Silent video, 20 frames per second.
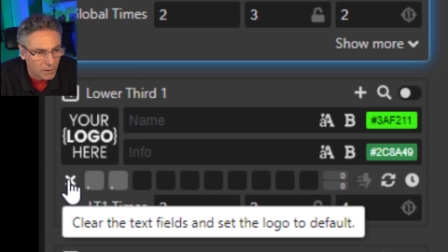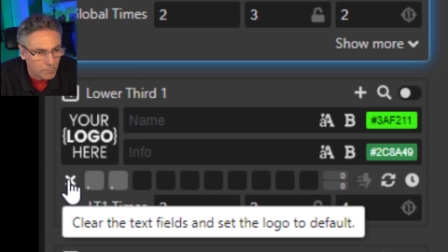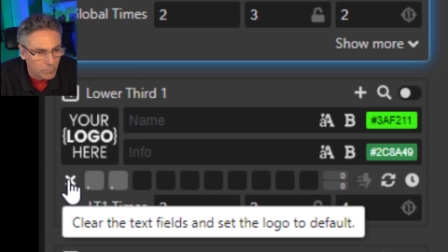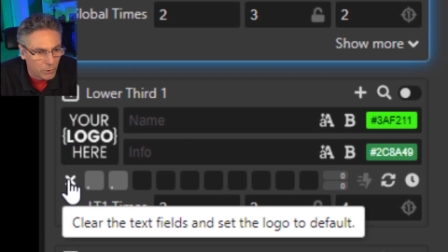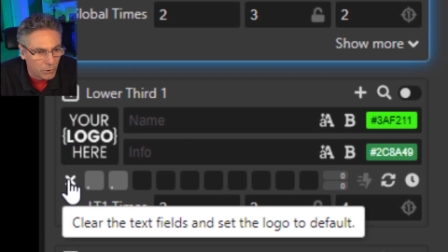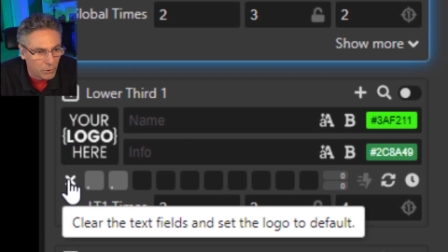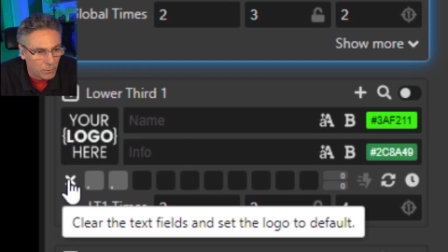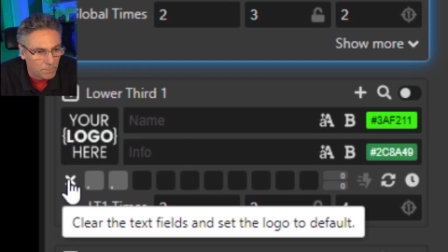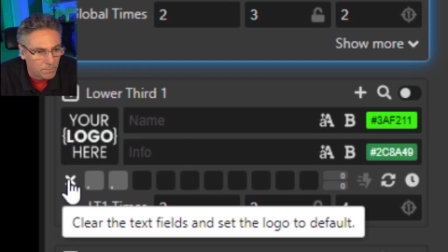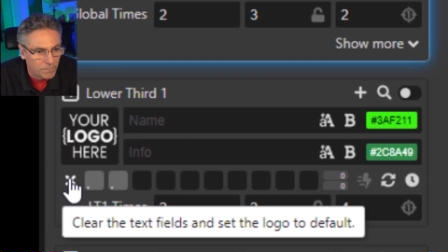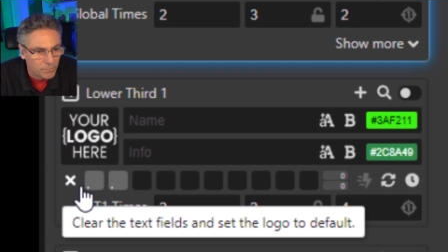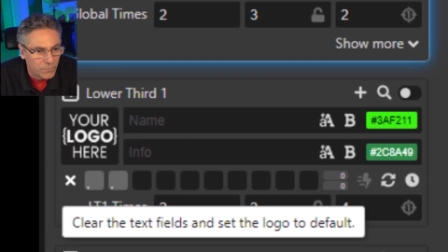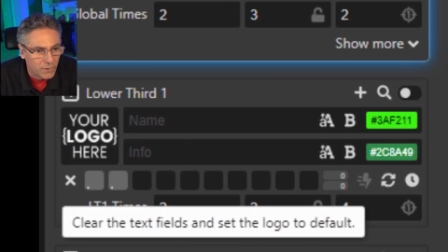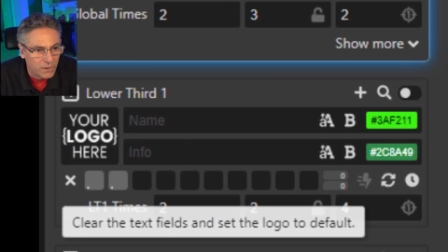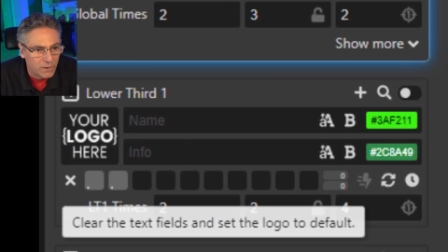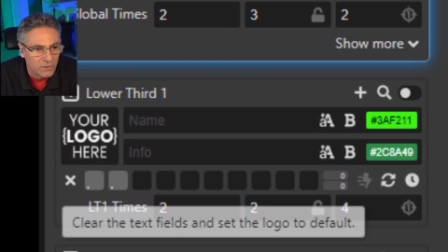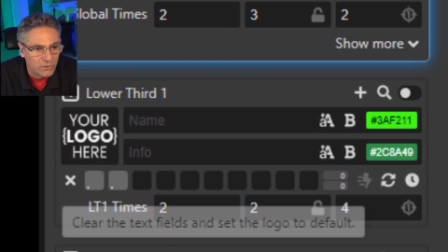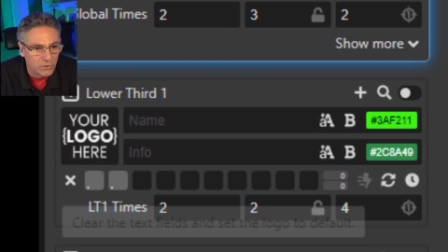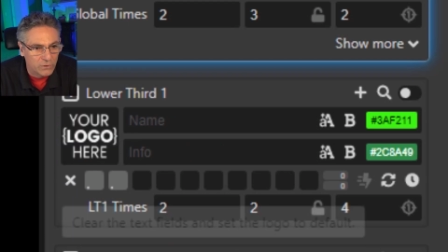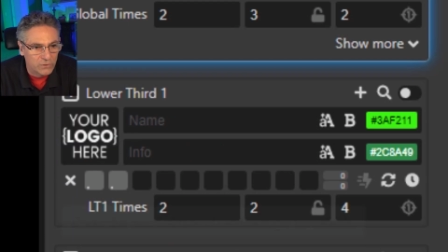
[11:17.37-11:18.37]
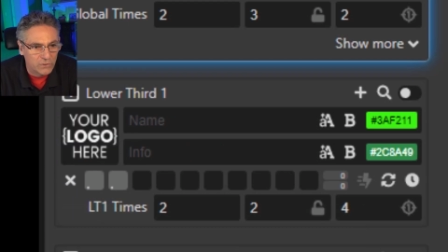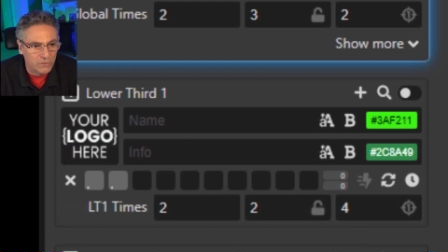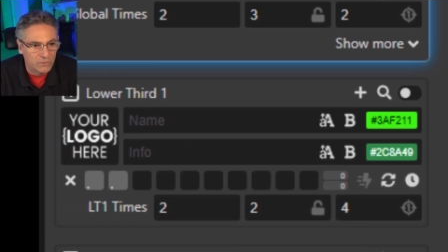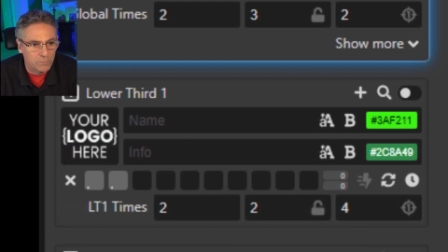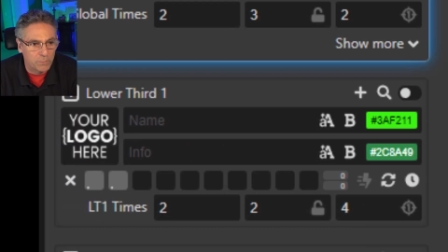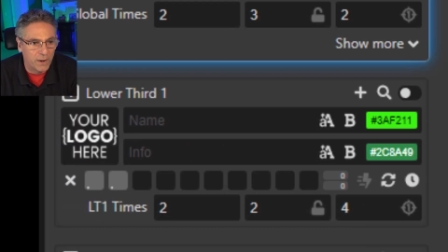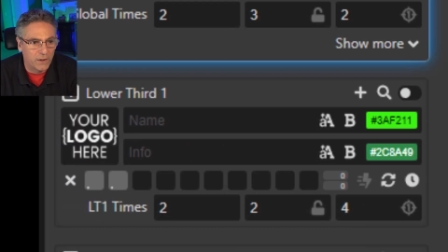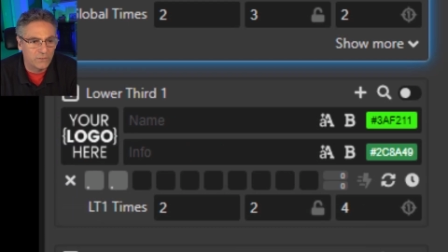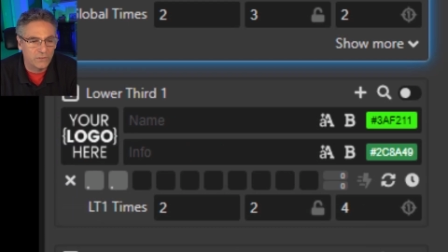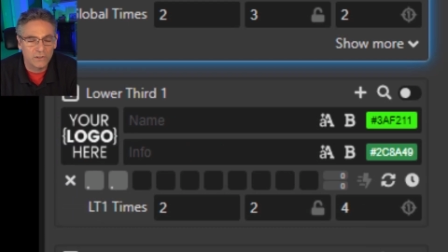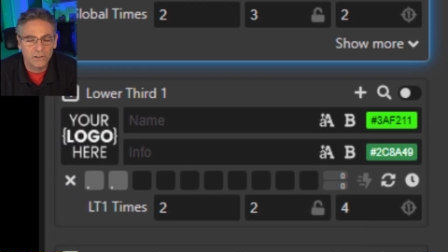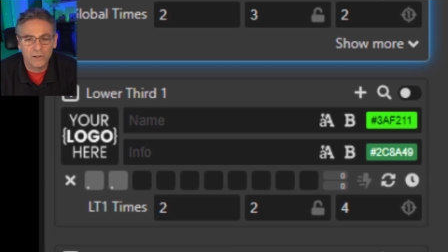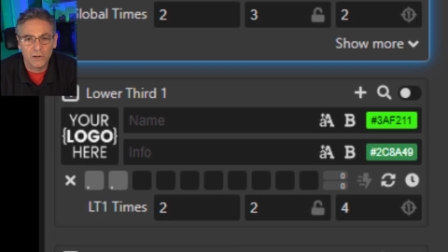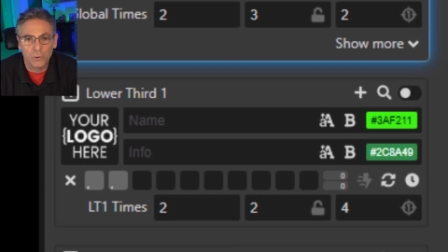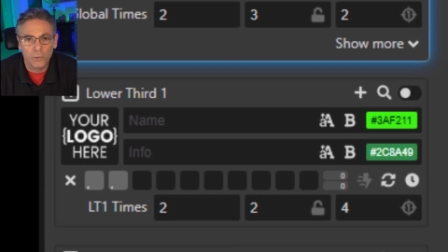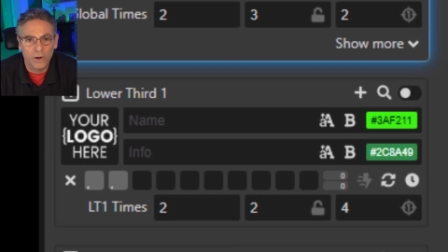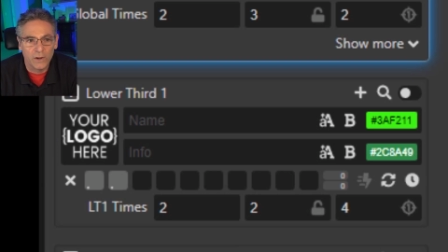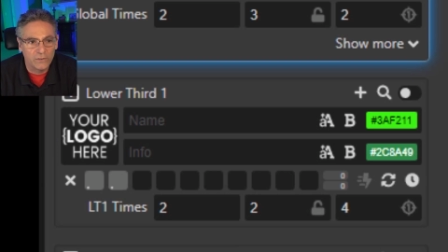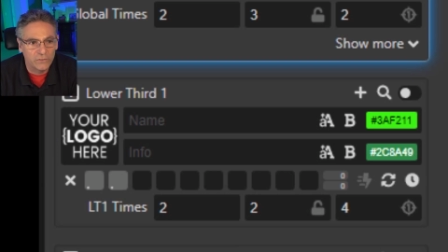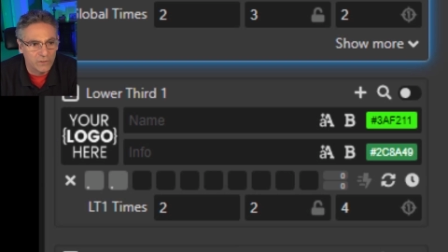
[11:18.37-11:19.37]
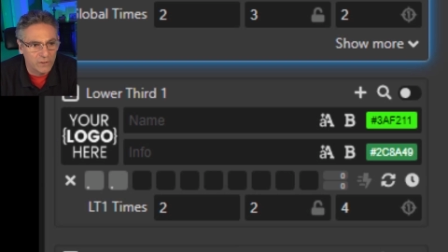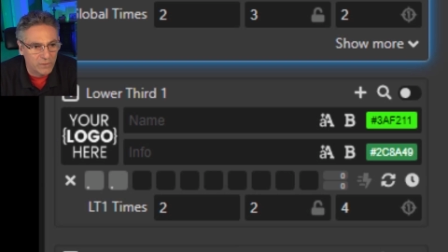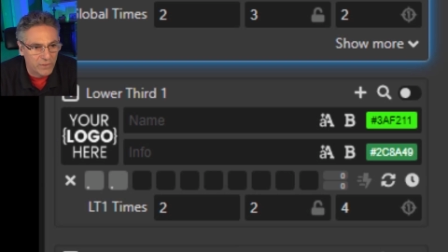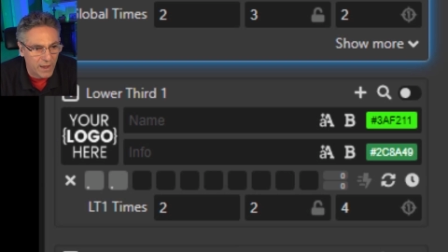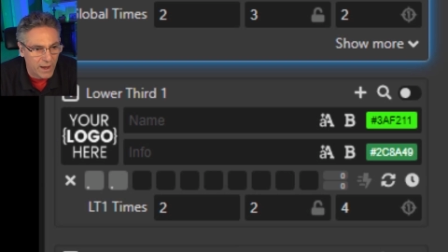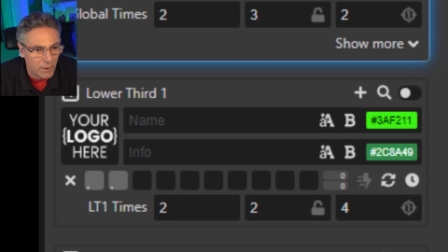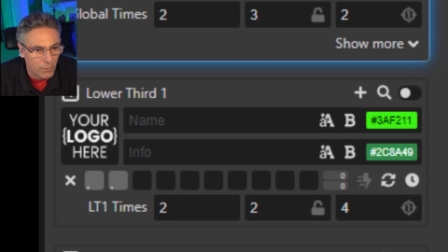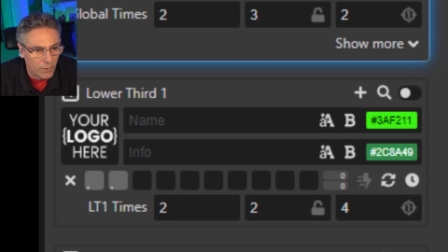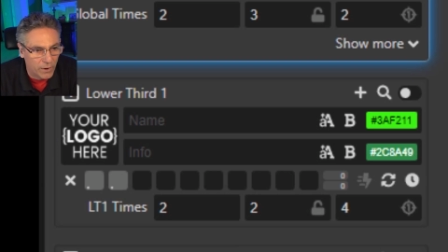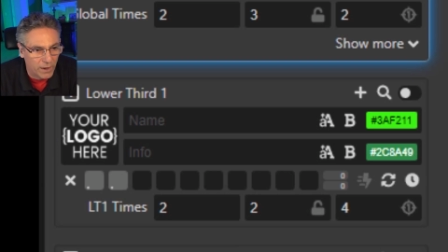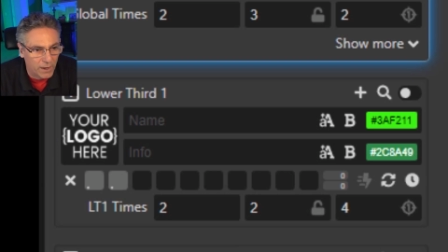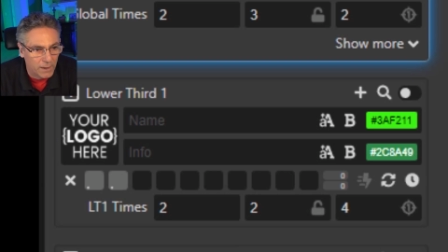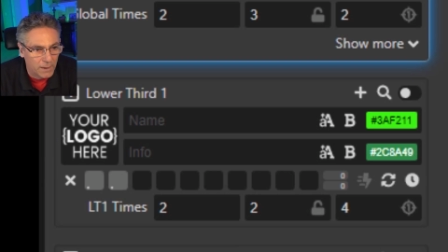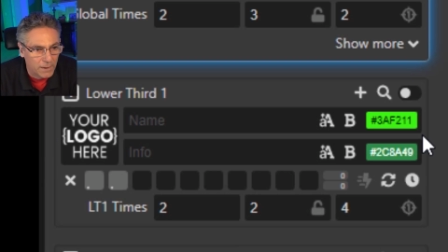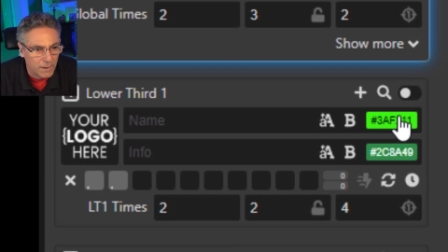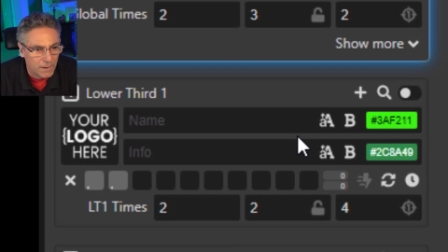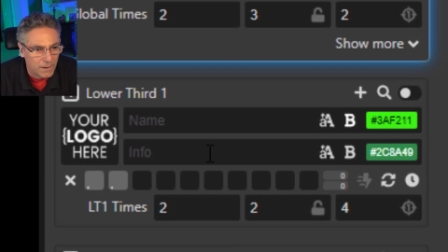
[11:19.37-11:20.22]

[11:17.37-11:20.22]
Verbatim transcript: Boom. So just basically erased it that way.